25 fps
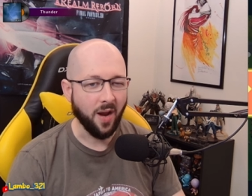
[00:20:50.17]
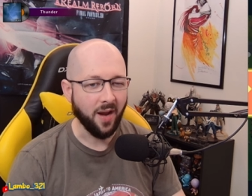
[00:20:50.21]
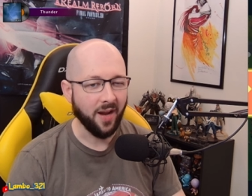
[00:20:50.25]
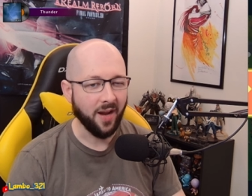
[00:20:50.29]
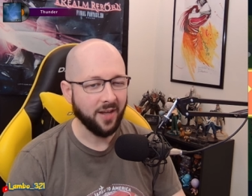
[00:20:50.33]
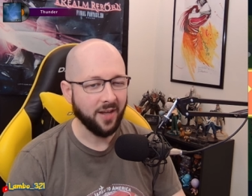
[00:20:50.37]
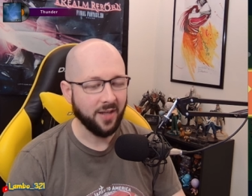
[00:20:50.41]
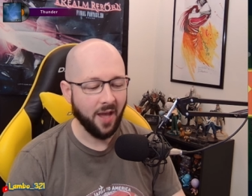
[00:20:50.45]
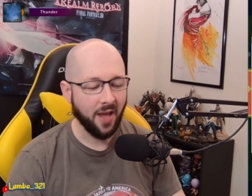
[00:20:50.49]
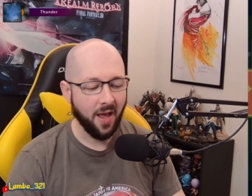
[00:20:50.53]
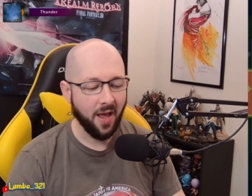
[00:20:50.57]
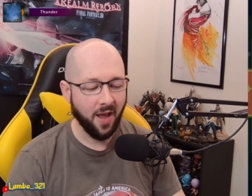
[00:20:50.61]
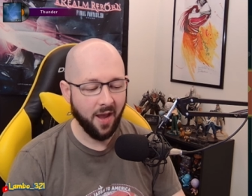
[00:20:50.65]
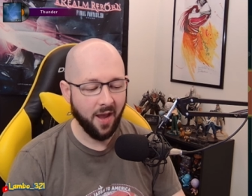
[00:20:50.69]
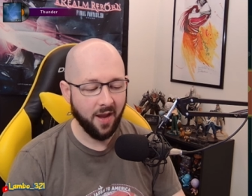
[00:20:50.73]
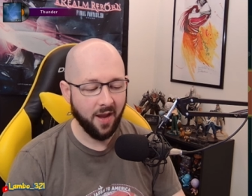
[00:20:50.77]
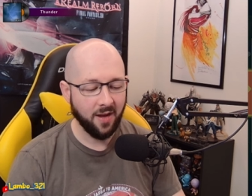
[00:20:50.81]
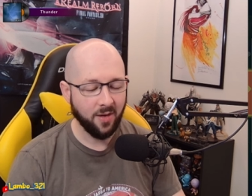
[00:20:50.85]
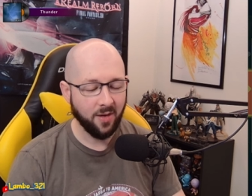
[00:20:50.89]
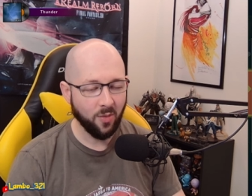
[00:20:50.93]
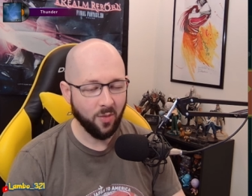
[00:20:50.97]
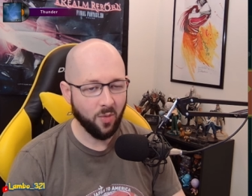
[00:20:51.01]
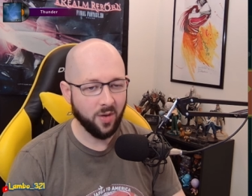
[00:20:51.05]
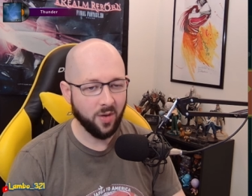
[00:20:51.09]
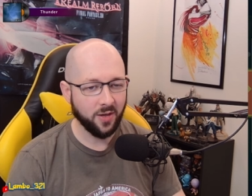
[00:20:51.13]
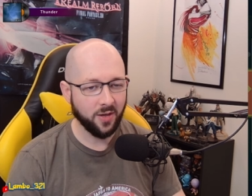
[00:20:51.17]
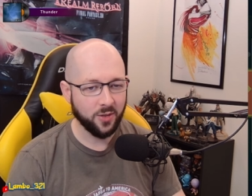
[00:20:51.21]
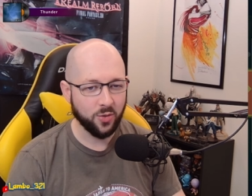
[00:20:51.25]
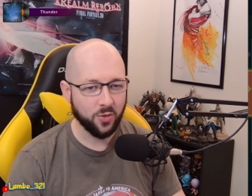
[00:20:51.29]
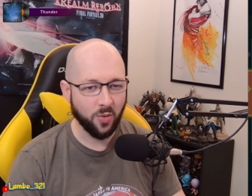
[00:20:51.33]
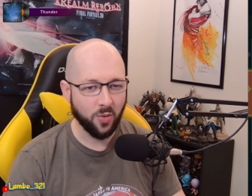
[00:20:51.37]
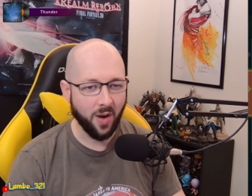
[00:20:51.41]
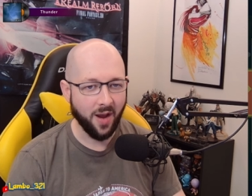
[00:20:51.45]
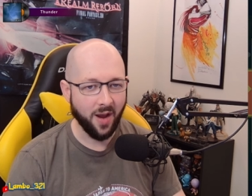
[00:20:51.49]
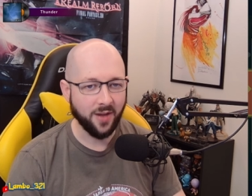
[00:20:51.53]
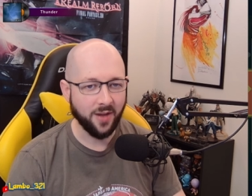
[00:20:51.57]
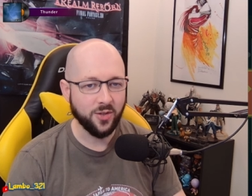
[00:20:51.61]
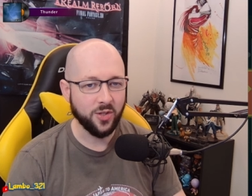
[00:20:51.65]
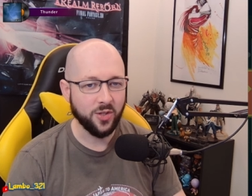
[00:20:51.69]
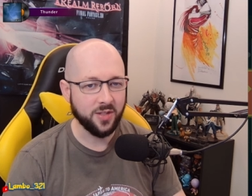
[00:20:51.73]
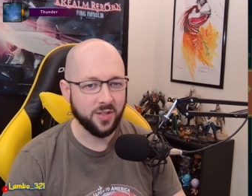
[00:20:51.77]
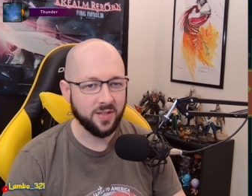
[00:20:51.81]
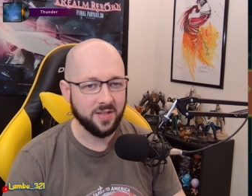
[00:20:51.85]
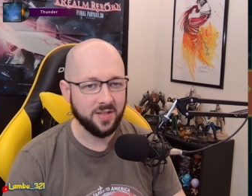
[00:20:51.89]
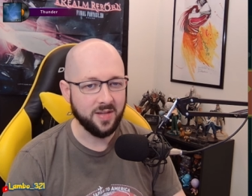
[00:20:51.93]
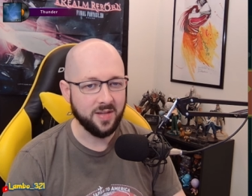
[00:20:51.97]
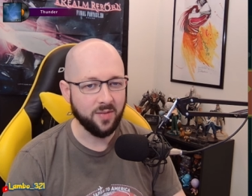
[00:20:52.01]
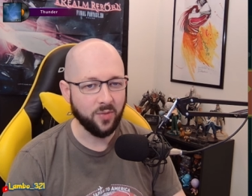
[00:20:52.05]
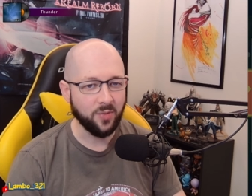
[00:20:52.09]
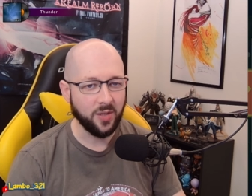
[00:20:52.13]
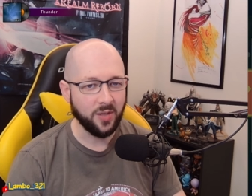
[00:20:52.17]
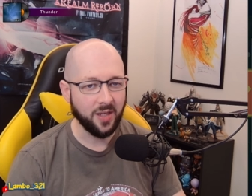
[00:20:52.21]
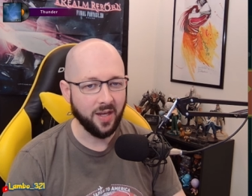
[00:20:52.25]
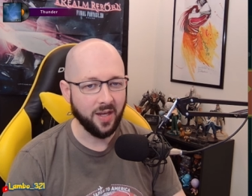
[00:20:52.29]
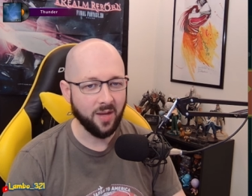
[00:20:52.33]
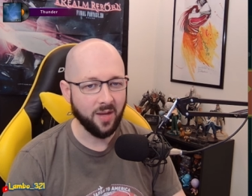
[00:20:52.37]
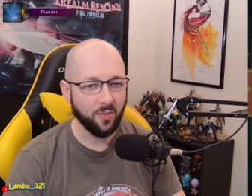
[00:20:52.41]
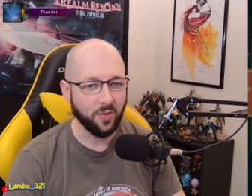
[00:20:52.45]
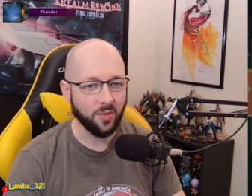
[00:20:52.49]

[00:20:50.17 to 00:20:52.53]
I kind of want to try just to see if we can.